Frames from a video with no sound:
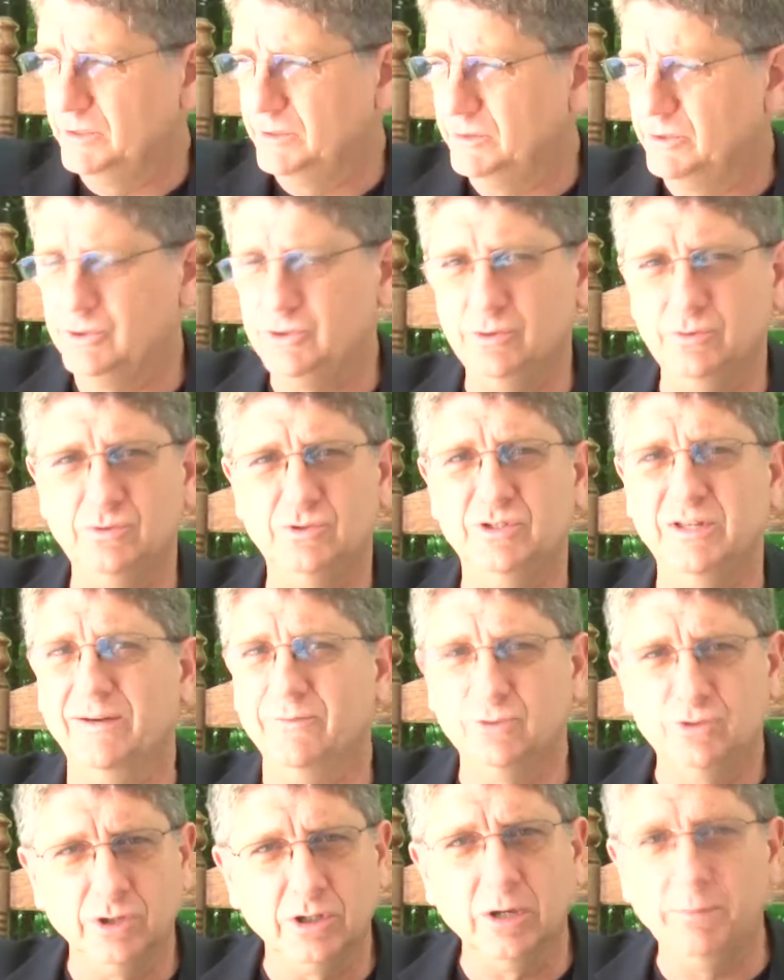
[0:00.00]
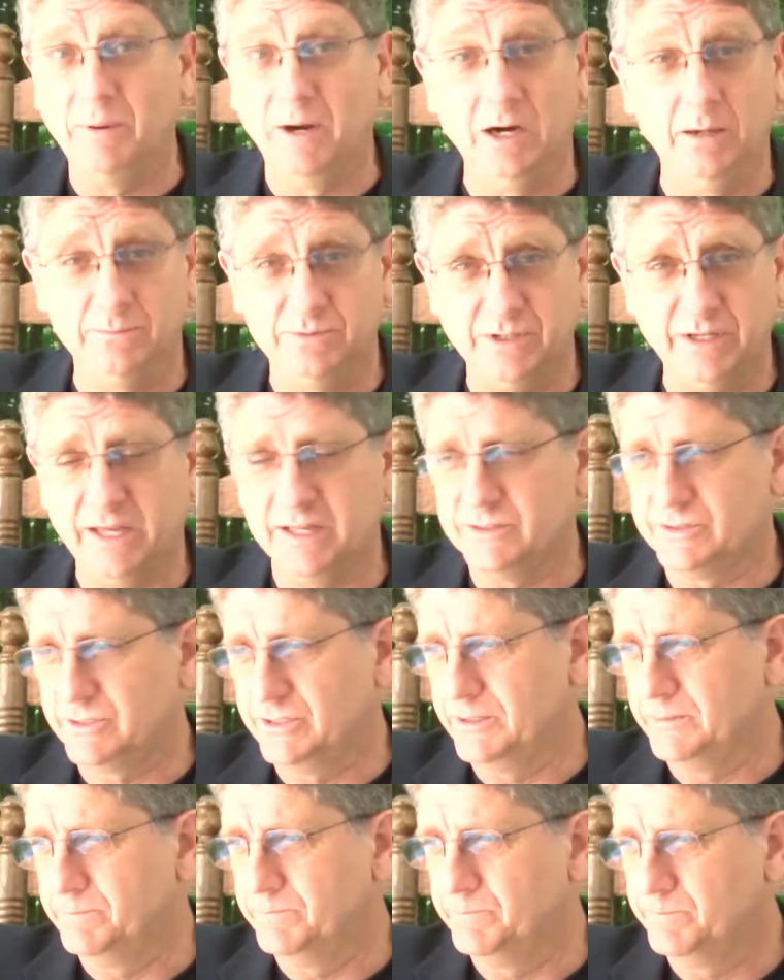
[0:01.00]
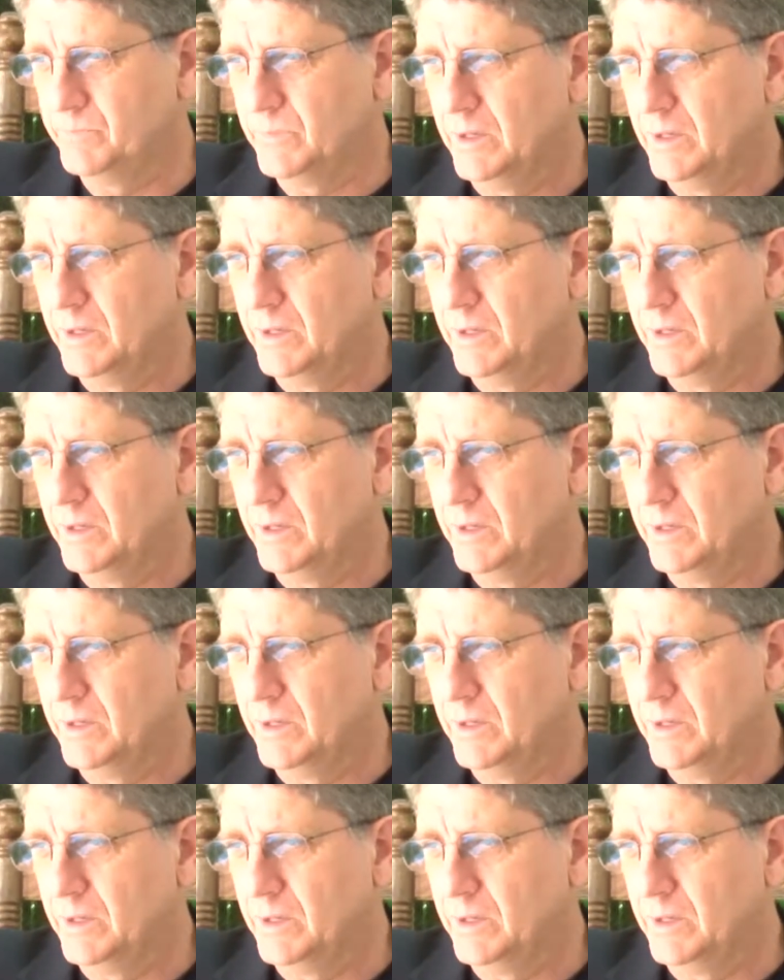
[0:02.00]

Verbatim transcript: The Jews never took up arms against him,